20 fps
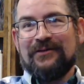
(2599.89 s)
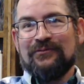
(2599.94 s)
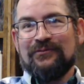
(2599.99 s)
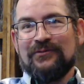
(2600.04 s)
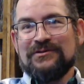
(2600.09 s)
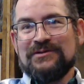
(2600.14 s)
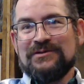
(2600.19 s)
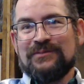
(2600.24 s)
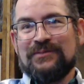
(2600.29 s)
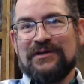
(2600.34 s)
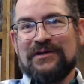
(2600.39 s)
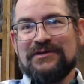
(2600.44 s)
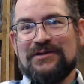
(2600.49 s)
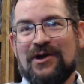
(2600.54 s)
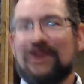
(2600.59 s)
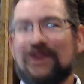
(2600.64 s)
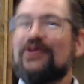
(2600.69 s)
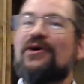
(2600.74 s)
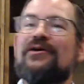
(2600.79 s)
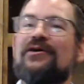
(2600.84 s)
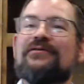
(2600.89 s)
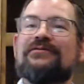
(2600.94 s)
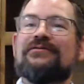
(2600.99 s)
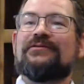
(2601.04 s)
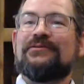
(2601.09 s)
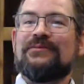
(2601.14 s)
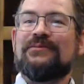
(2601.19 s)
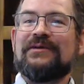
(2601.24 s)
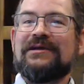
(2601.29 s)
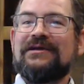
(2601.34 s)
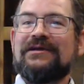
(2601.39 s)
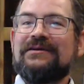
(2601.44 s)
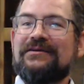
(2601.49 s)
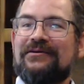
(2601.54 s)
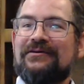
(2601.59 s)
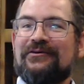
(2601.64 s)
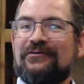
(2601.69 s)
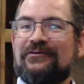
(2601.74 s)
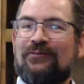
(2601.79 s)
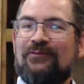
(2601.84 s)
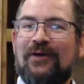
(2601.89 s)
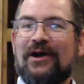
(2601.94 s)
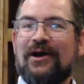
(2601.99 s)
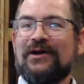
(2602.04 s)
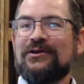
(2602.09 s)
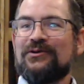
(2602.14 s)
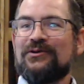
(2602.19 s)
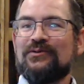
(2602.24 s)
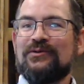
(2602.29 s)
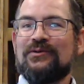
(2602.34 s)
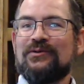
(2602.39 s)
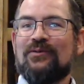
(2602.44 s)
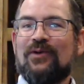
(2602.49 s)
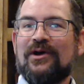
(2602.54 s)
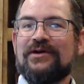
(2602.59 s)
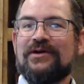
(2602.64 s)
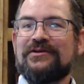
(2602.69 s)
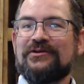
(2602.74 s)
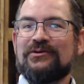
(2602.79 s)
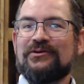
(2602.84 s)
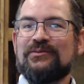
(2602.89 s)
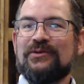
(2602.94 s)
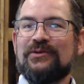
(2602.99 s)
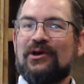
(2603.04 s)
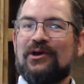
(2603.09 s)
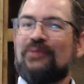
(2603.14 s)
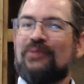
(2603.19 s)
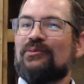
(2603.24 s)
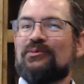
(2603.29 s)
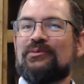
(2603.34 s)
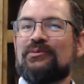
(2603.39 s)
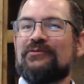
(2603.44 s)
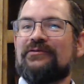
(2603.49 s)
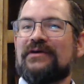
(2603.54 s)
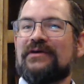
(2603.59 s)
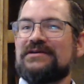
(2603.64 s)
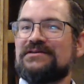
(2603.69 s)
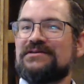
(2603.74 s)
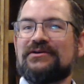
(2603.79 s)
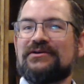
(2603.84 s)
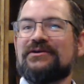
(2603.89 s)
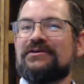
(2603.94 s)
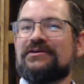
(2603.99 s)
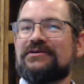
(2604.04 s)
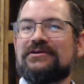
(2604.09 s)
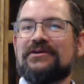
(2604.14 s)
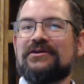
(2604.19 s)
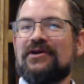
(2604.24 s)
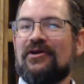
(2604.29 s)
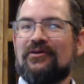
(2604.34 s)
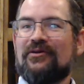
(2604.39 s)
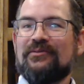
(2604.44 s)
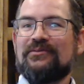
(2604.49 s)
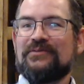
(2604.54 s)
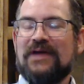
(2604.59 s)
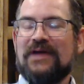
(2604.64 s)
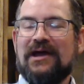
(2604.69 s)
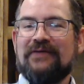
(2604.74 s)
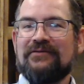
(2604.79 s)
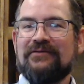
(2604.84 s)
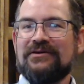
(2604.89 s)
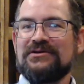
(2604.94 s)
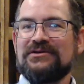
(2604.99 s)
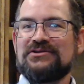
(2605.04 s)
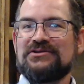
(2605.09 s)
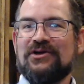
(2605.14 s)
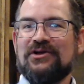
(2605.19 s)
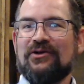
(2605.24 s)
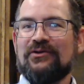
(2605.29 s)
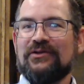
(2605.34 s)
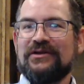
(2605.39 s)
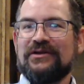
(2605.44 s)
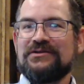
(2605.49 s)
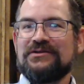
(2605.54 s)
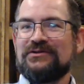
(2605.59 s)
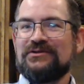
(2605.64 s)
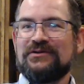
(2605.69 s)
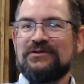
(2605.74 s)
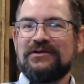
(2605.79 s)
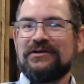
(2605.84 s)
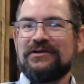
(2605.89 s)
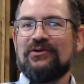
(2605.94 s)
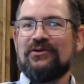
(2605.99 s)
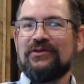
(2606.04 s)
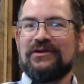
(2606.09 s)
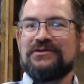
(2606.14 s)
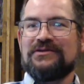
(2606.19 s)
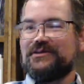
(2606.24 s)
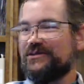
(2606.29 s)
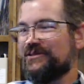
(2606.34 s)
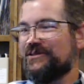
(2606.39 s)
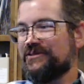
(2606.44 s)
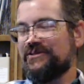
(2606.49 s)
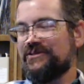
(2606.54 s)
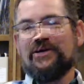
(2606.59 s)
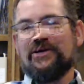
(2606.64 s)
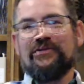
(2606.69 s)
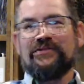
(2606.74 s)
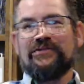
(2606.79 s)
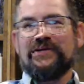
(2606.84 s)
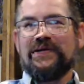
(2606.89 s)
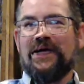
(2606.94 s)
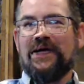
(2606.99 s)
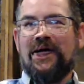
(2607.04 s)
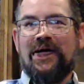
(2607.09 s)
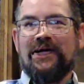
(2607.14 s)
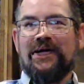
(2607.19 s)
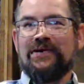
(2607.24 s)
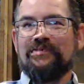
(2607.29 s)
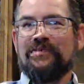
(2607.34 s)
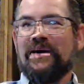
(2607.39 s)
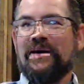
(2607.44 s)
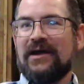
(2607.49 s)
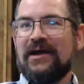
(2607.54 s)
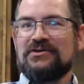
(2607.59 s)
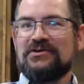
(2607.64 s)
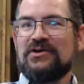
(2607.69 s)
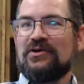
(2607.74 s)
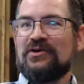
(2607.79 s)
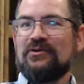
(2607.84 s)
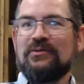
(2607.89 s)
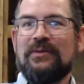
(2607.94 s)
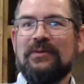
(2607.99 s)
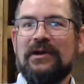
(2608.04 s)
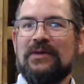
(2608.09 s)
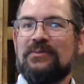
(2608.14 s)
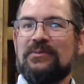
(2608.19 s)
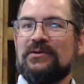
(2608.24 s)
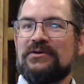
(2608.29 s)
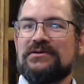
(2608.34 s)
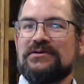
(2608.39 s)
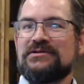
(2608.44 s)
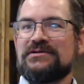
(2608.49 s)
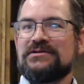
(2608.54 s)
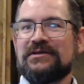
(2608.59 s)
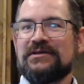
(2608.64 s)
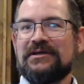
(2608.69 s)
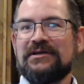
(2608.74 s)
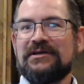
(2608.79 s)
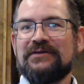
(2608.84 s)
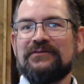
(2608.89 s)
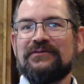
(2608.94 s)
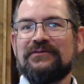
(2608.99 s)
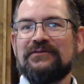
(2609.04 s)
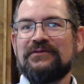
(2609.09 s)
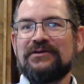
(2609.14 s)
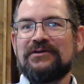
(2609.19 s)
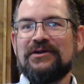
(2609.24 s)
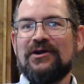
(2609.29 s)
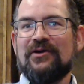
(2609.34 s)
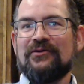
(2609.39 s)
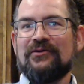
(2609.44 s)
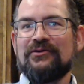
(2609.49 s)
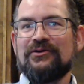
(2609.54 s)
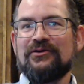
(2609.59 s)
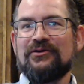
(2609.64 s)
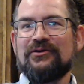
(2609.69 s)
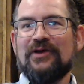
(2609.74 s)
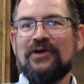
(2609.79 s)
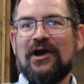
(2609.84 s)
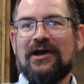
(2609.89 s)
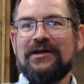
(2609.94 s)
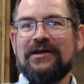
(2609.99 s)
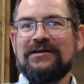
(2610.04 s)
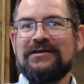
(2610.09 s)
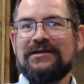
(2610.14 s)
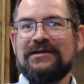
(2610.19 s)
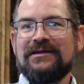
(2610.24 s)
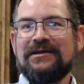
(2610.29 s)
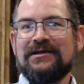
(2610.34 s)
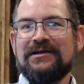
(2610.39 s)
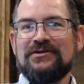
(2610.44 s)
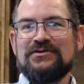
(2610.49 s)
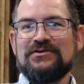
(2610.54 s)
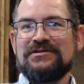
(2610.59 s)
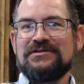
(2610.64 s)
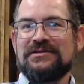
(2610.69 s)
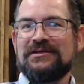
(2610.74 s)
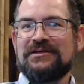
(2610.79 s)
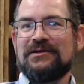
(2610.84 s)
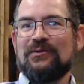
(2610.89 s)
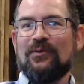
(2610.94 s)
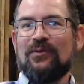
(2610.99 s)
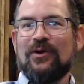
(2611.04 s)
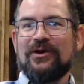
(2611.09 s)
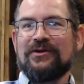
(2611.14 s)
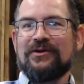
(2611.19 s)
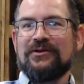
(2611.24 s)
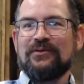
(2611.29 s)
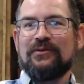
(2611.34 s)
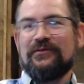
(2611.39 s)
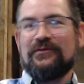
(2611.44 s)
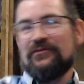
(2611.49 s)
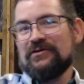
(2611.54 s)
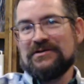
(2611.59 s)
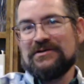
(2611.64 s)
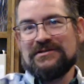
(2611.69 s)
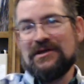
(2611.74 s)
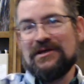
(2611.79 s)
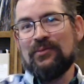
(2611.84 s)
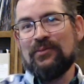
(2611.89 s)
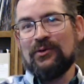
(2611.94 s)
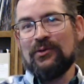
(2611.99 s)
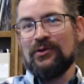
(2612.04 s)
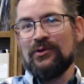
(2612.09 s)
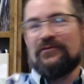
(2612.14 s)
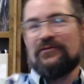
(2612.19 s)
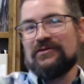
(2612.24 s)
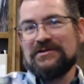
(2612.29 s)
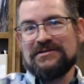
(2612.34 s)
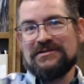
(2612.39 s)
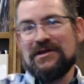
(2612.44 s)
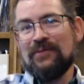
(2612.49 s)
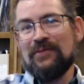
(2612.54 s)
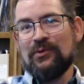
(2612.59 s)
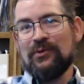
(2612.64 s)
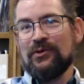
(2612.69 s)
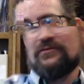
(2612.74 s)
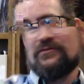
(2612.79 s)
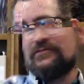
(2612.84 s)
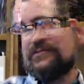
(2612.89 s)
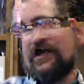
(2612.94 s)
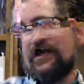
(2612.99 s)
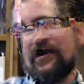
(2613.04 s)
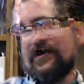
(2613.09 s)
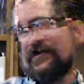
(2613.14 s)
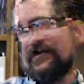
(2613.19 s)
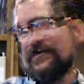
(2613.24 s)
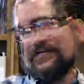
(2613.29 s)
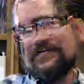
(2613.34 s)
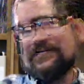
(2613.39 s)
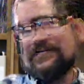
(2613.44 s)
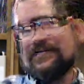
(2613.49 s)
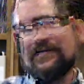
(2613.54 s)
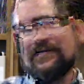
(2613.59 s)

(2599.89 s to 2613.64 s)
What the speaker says: was a big turnoff to me of why you would want to become a professor. Having to show that you can get high impact journal papers if you're not indeed interested in work that would, for example, go to Nature or Science.